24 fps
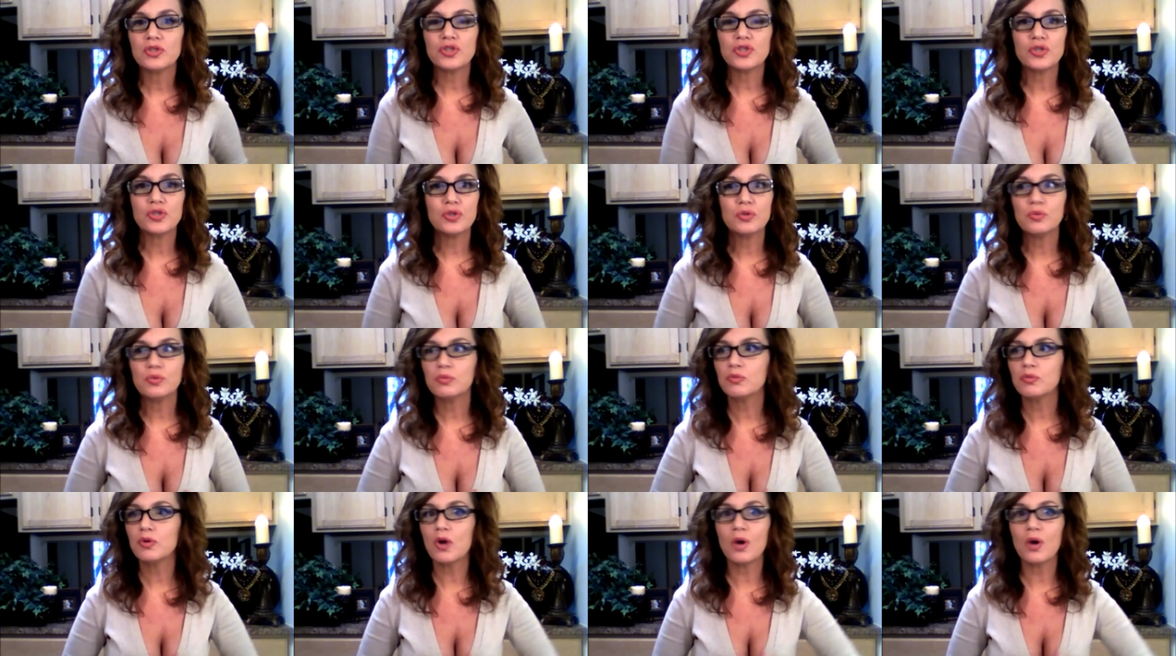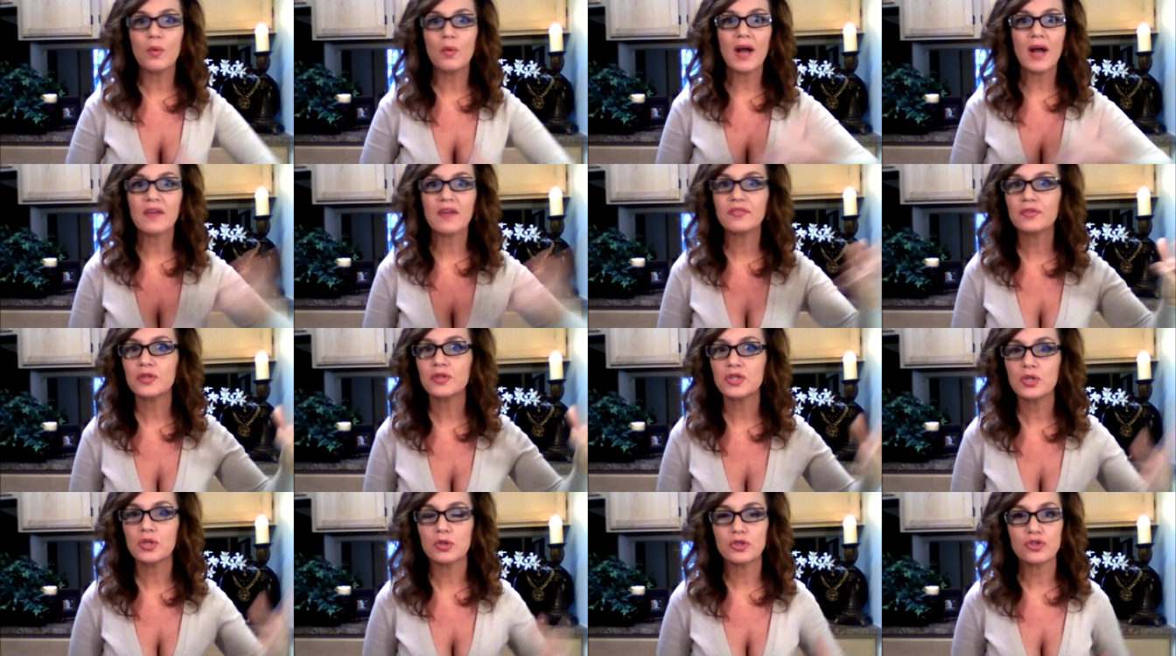to go
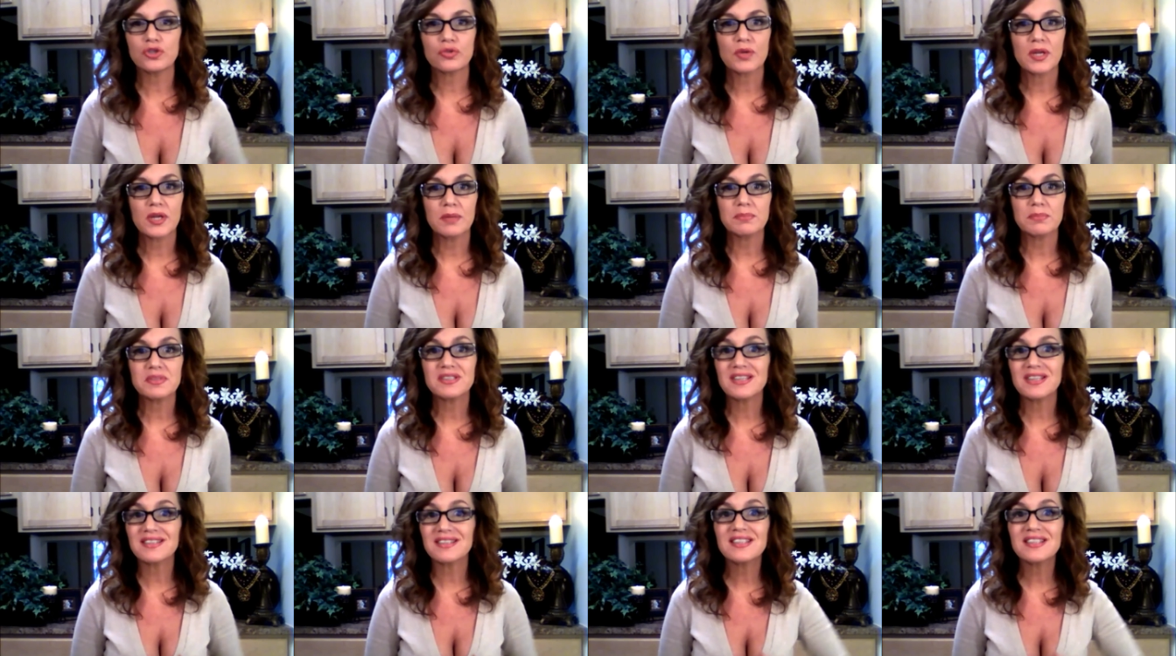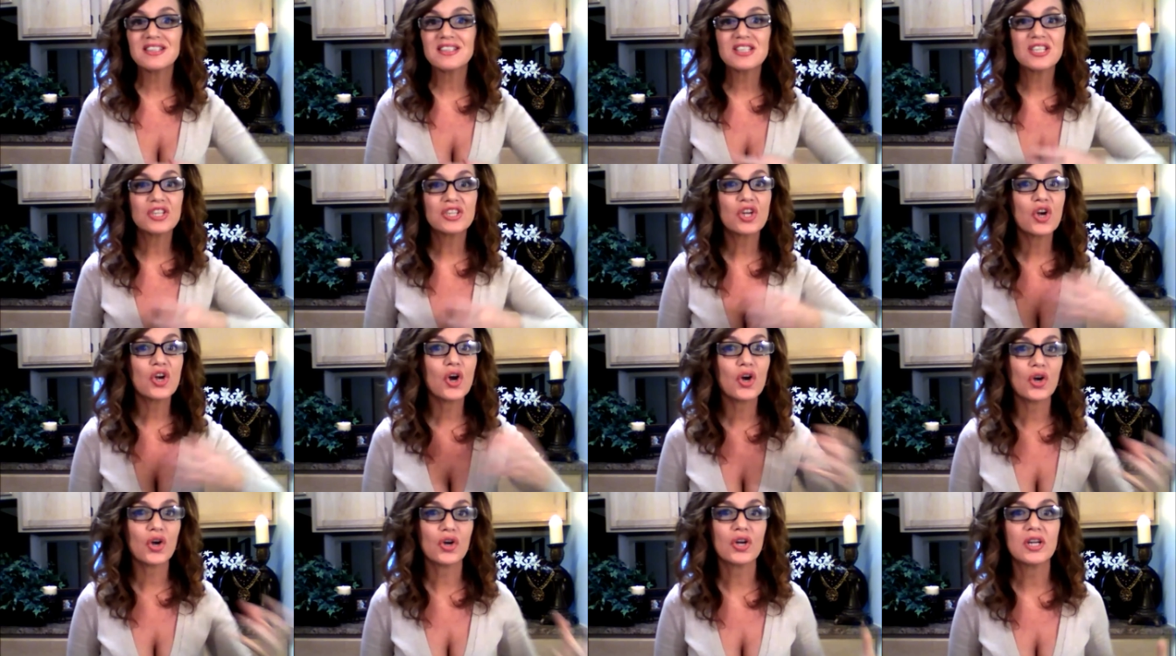after your dreams, doesn't
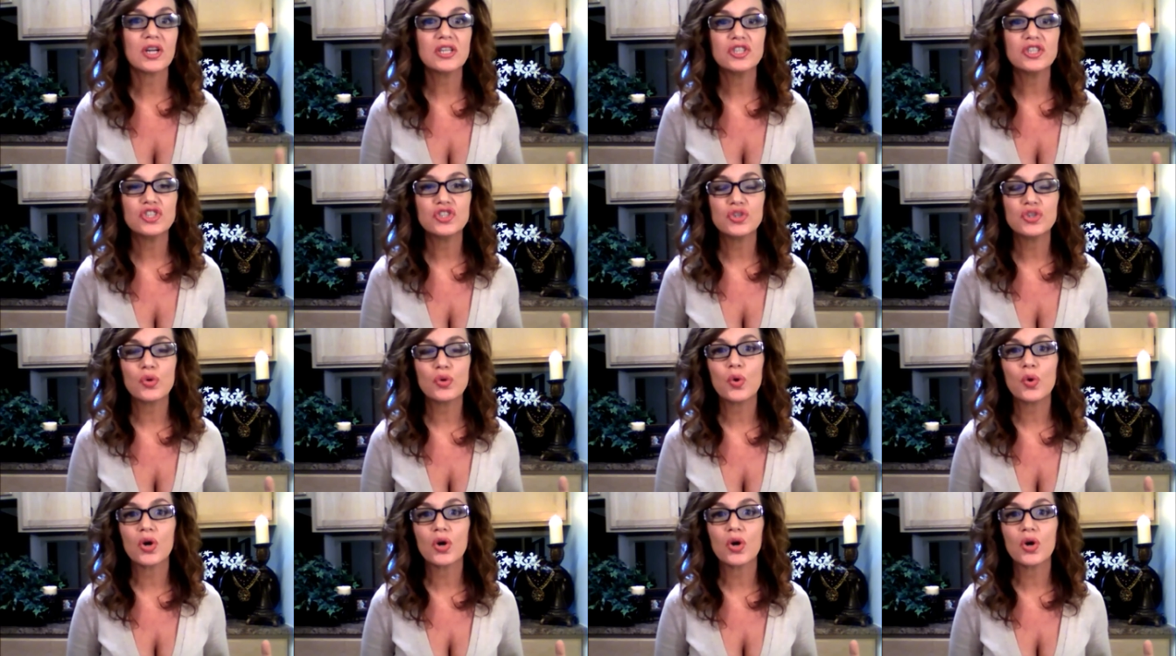encourage